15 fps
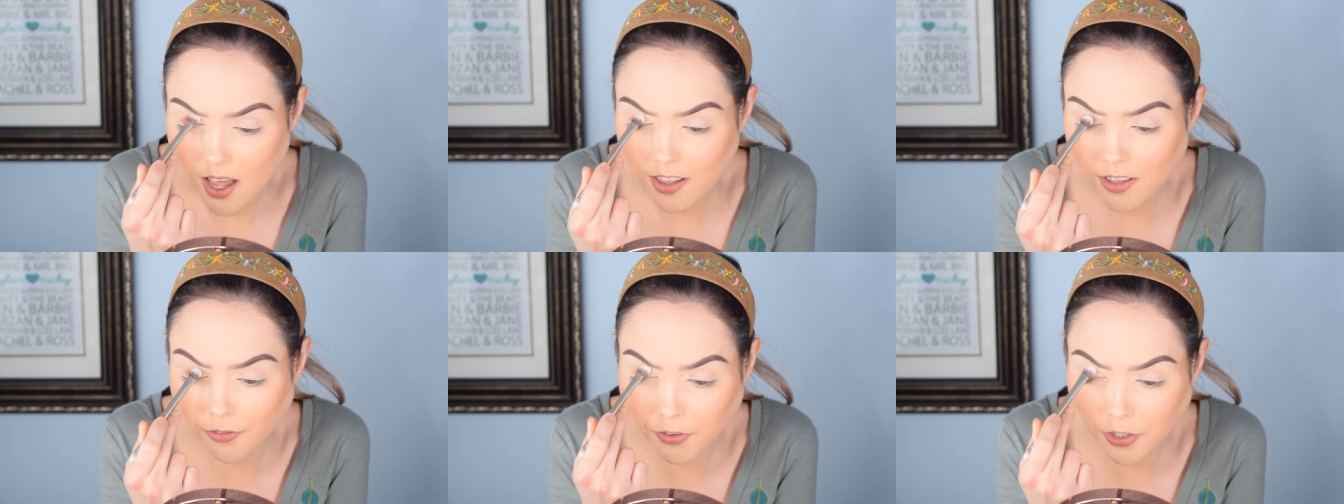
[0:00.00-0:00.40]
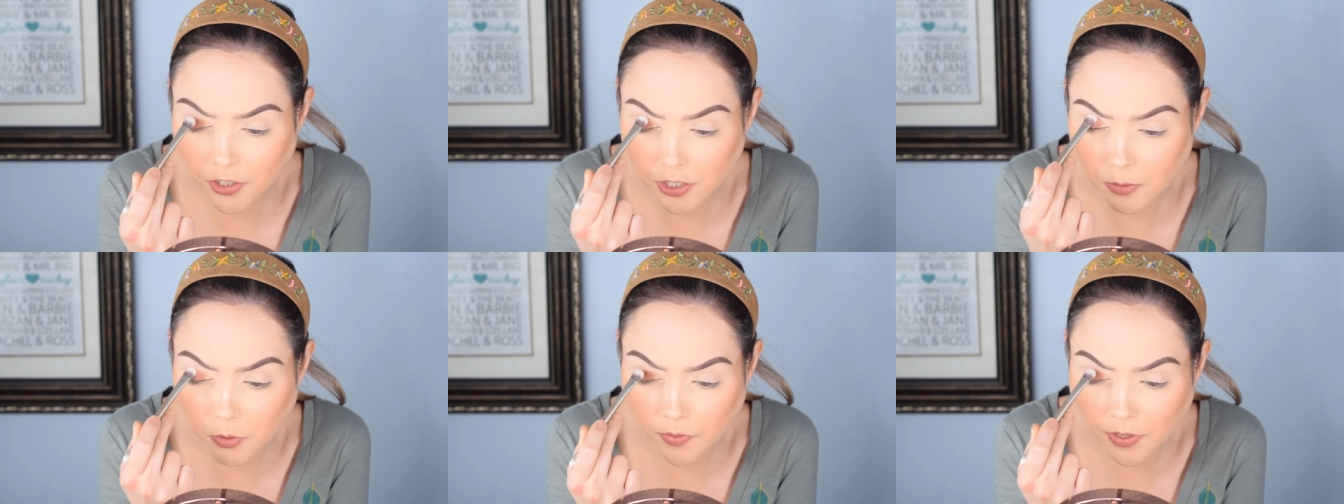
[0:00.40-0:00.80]
The
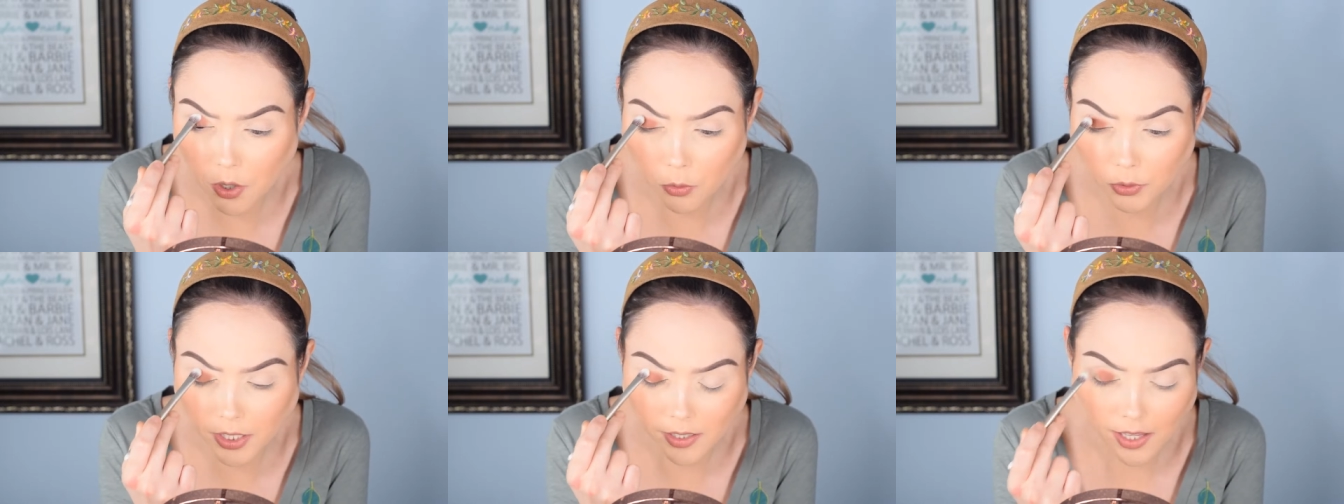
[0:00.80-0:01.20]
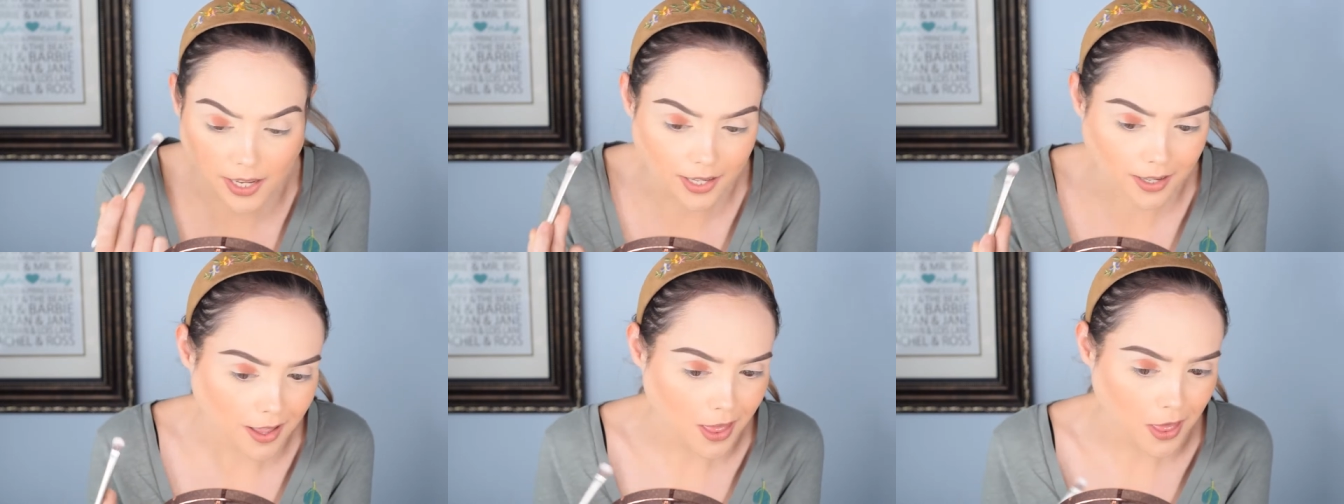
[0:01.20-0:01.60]
first movie only
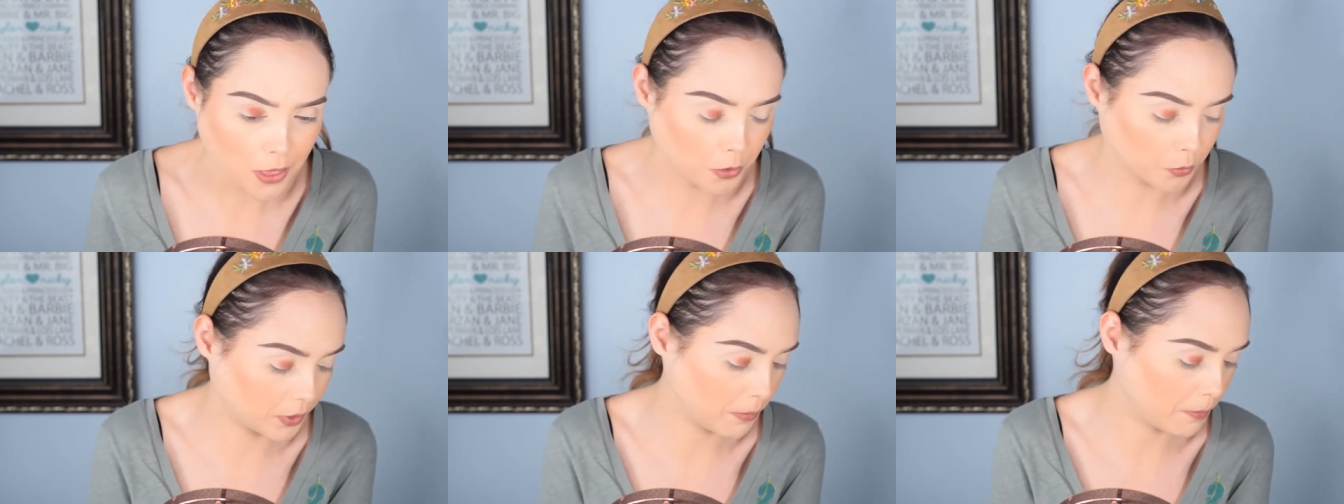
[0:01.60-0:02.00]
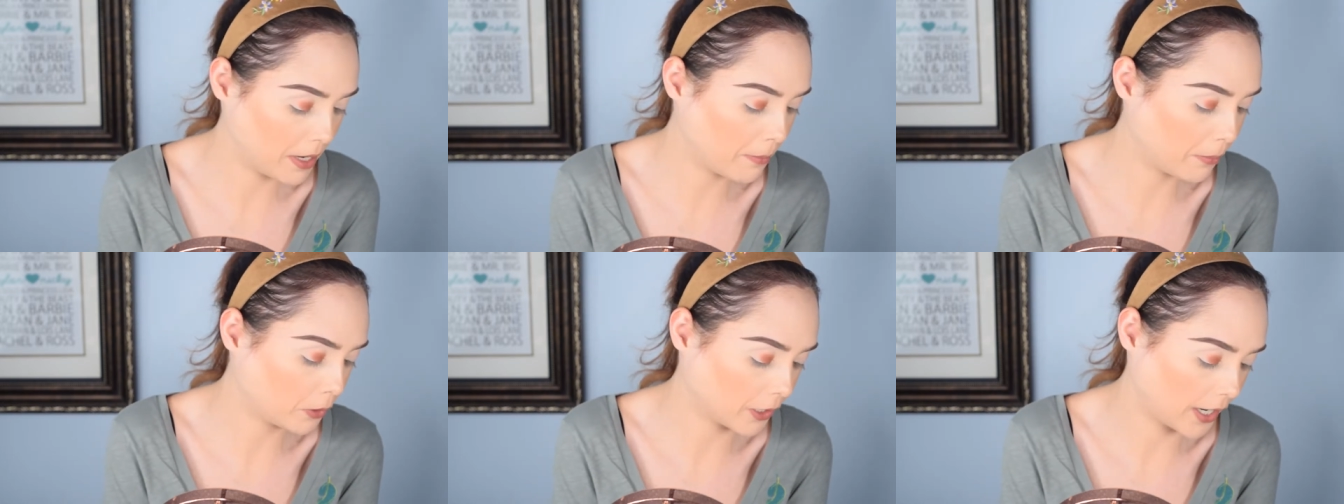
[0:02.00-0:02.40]
like three
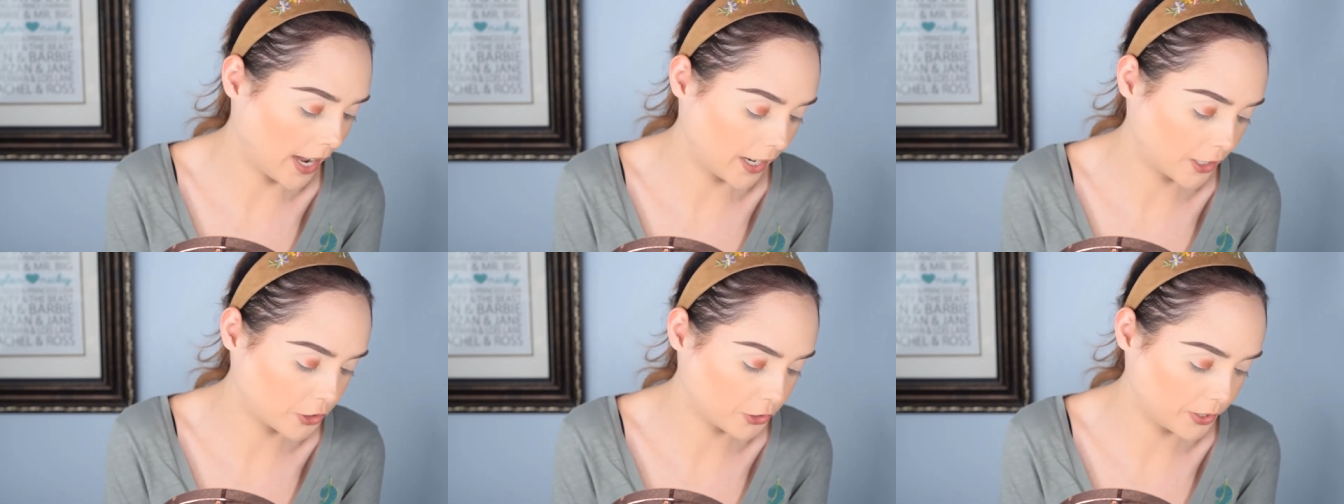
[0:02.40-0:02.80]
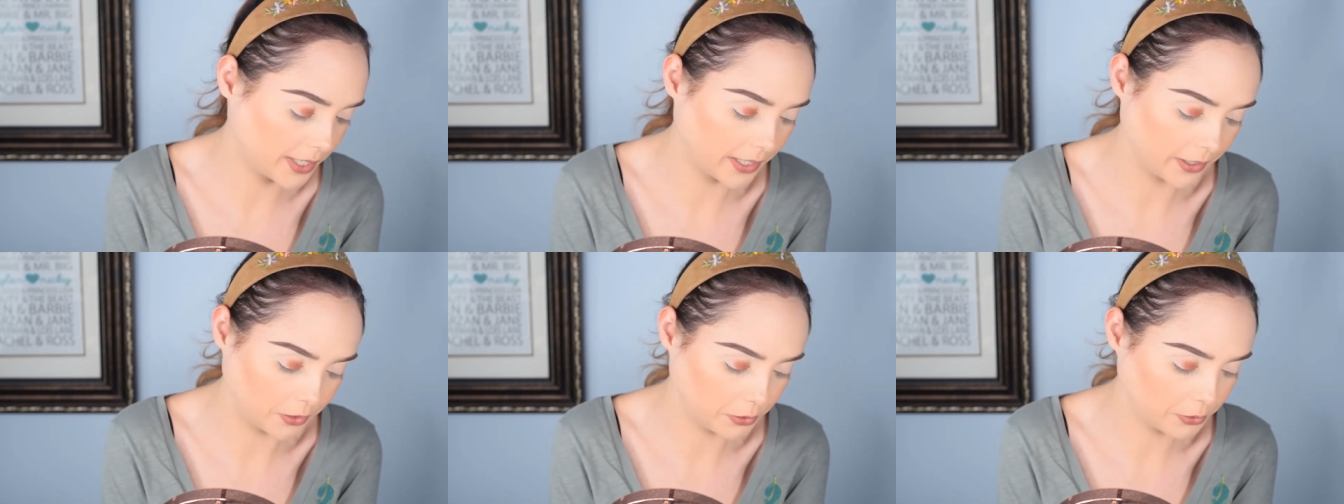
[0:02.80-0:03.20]
people are actually
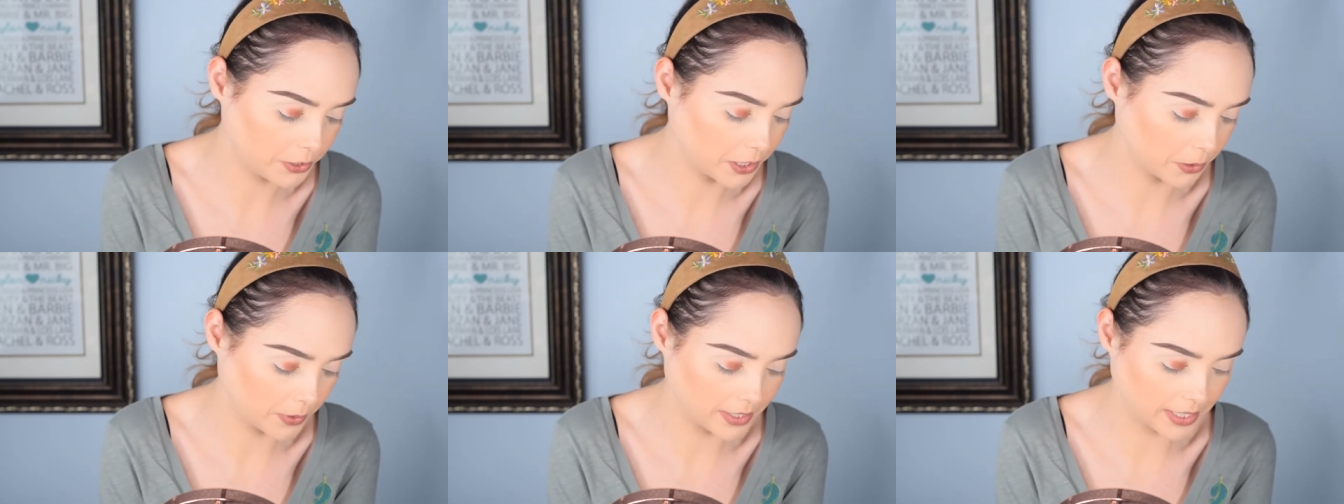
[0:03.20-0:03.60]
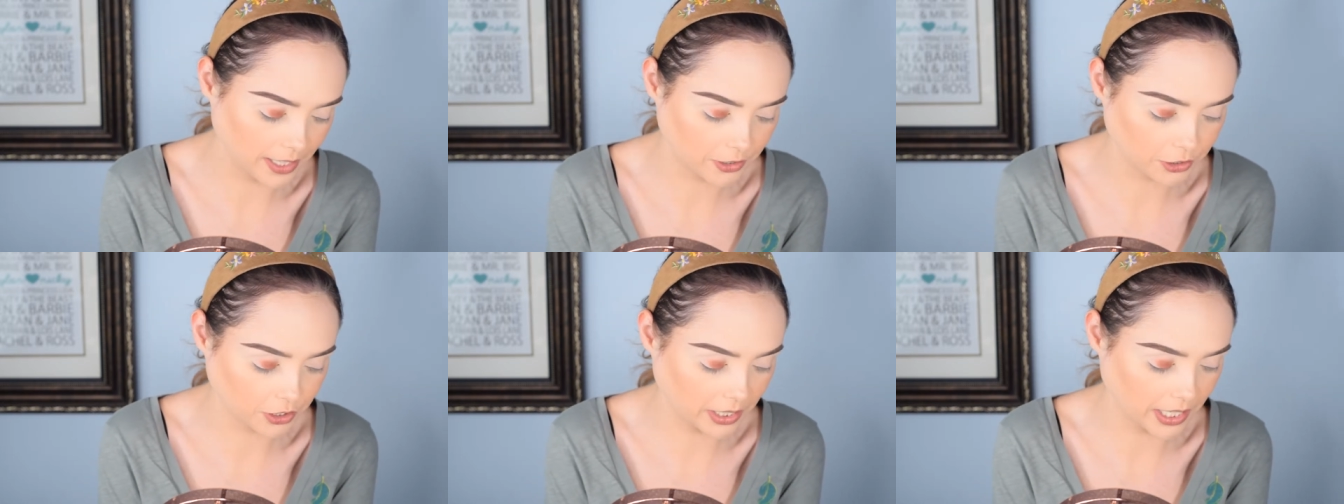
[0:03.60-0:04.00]
killed, so it's
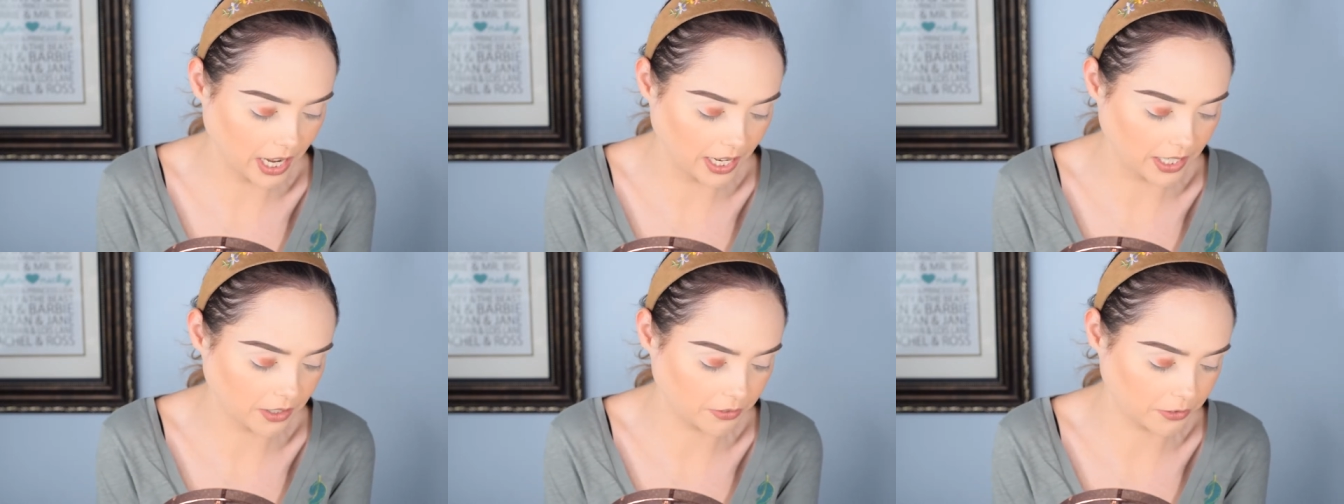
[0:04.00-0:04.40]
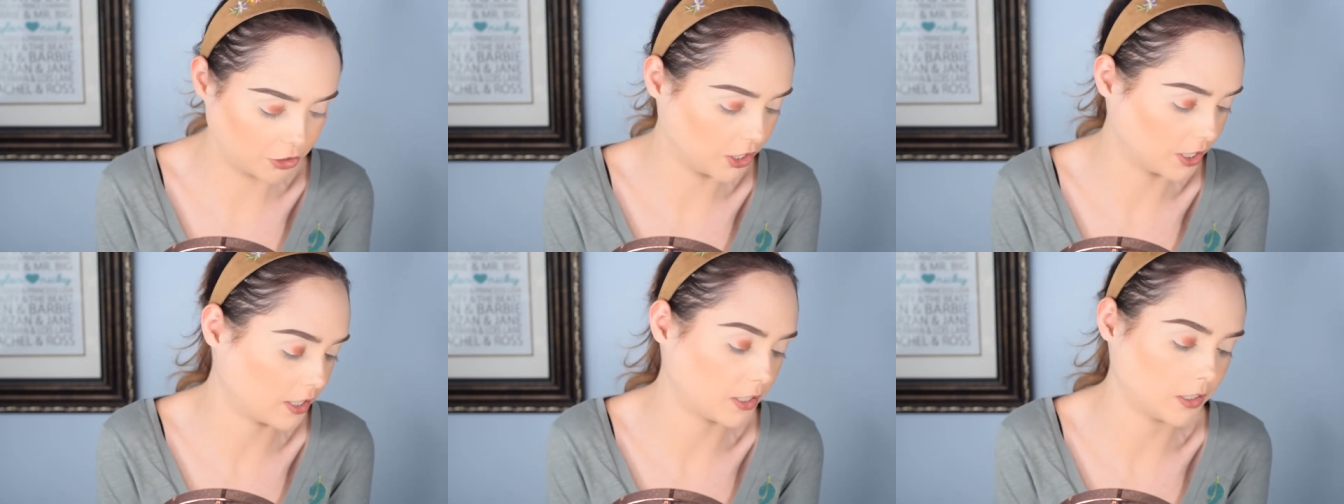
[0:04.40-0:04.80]
actually kind of
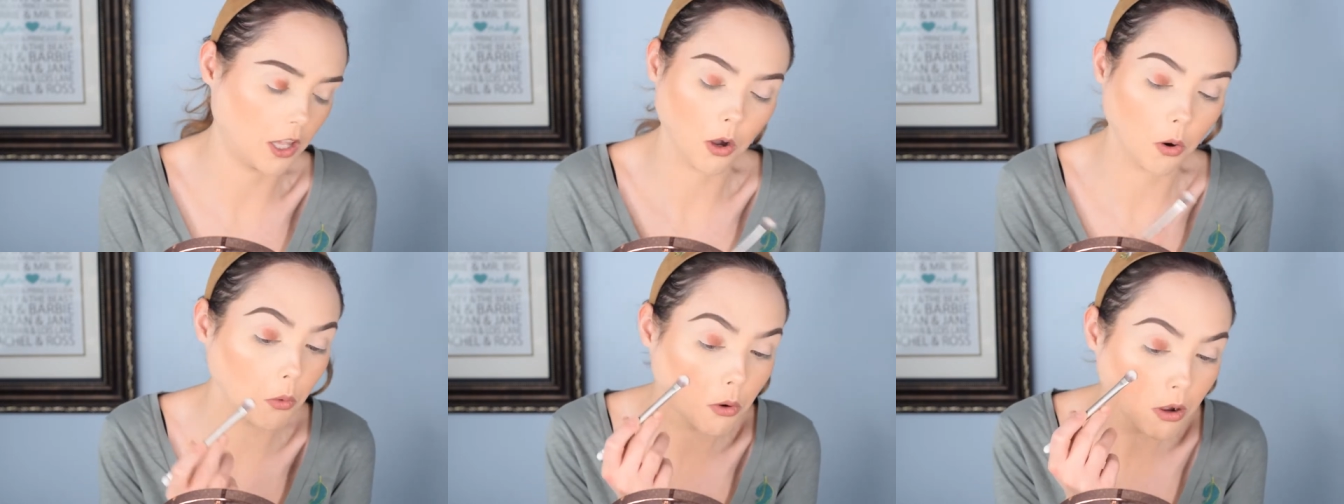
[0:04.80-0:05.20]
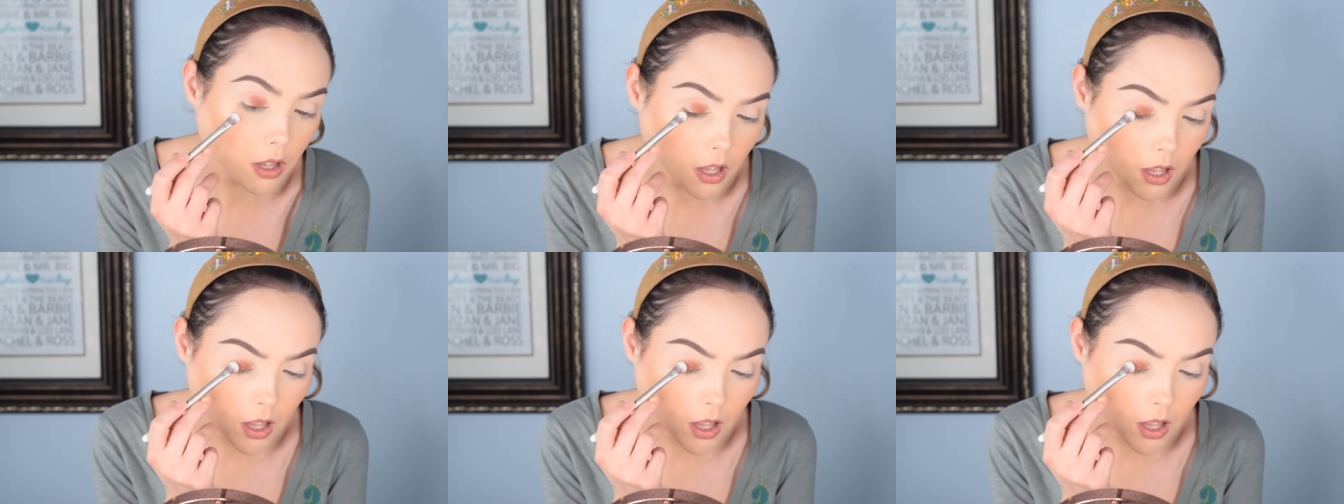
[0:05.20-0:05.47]
just slow.